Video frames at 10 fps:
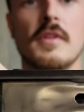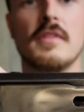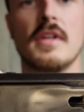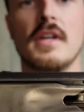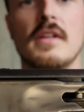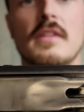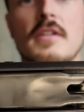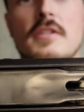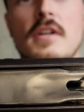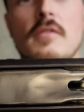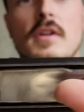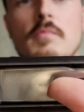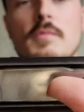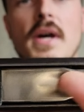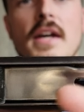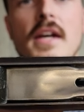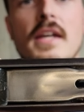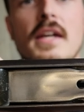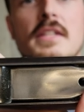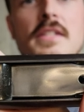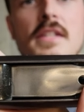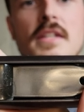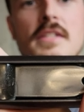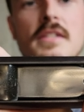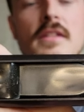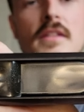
the thing, the shell comes back against this